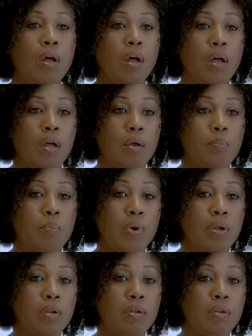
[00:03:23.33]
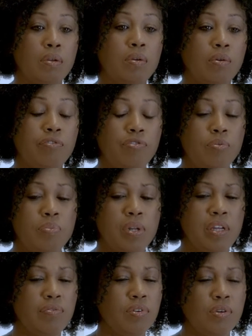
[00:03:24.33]
Um, but, you know, if you
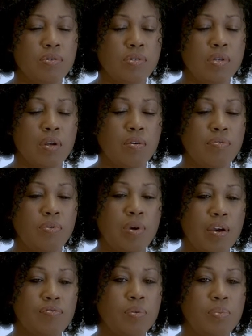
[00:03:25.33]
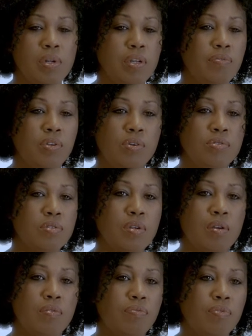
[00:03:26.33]
believe in yourself, you have to believe in
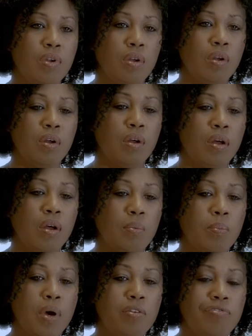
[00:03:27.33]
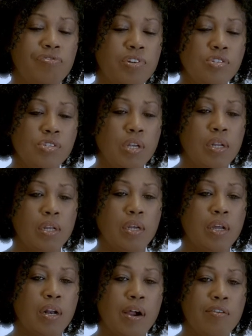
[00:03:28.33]
yourself um, unflinchingly
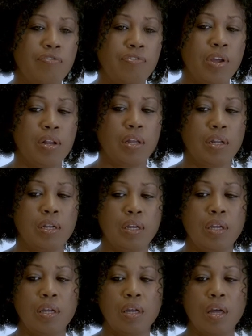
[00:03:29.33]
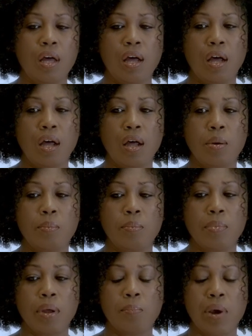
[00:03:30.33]
and unfailingly.
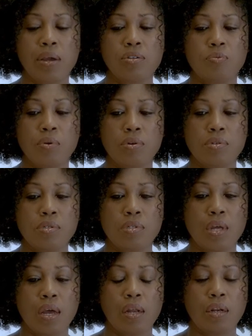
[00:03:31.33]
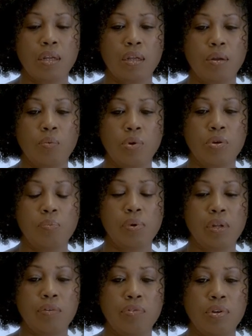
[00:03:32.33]
Um, my experience is that when you
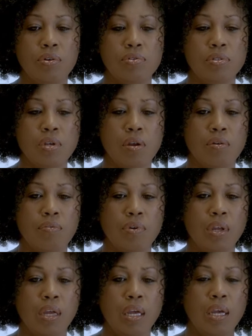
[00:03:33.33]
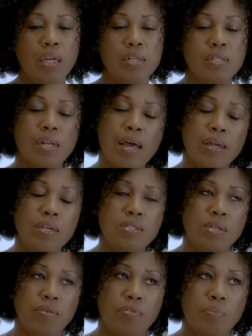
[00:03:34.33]
believe in yourself, it is a lot
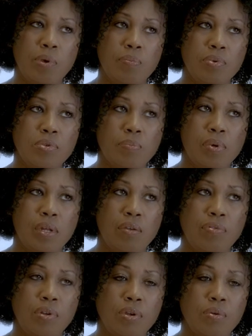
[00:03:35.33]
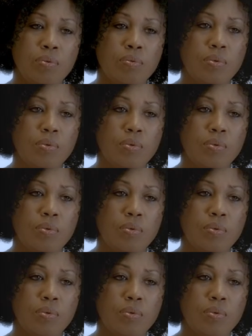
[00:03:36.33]
easier for people to believe in you.